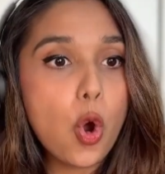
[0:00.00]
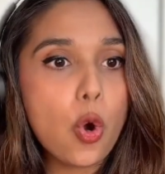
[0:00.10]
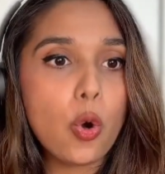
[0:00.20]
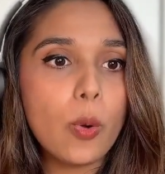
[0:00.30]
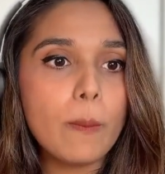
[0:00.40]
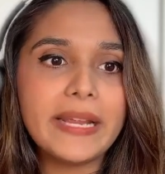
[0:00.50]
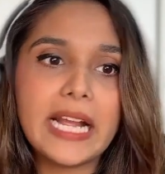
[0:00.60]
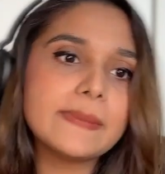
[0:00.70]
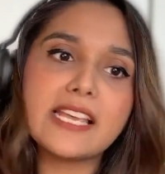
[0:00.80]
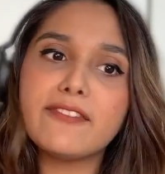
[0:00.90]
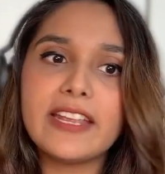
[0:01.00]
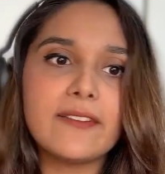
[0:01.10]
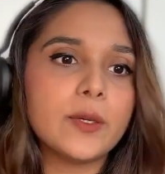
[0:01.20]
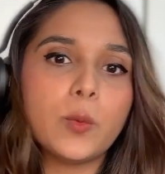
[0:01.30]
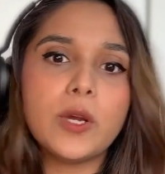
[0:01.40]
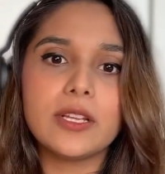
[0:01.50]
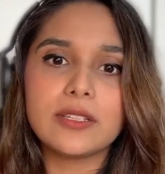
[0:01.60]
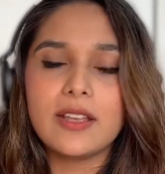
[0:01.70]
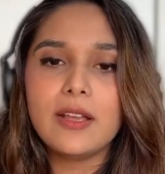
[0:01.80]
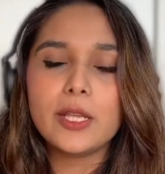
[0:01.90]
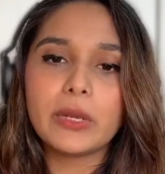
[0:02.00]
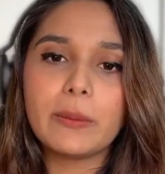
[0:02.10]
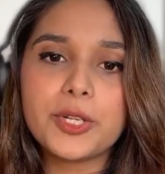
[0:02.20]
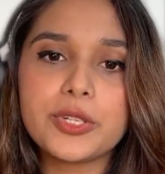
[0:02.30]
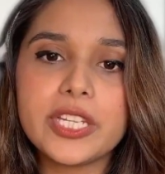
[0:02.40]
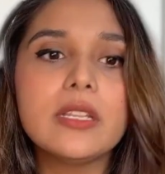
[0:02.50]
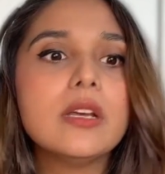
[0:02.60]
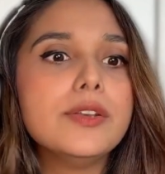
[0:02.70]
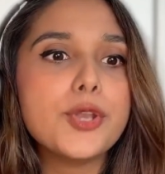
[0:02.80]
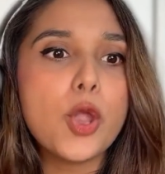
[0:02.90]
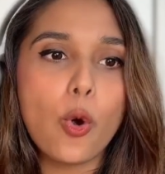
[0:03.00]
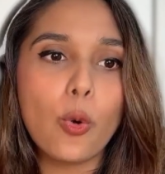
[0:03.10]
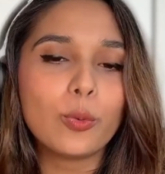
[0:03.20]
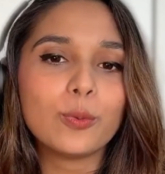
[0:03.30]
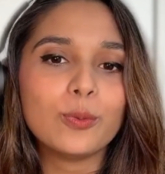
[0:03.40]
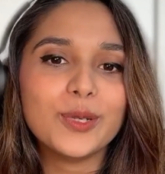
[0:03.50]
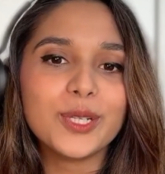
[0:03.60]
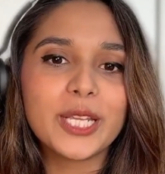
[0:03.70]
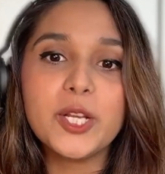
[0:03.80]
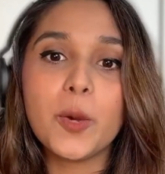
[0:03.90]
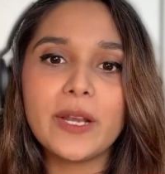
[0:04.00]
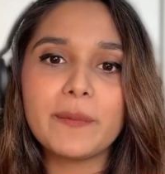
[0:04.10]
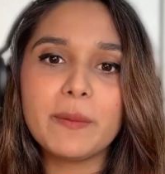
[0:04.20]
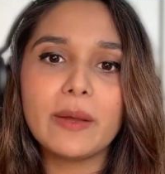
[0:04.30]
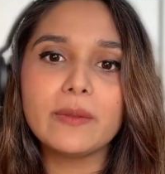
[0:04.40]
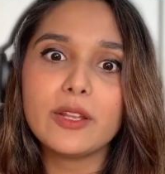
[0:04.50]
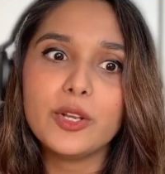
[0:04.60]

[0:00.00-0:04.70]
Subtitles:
no becomes their favorite word. You want to brush your teeth? No. Can you open up your mouth?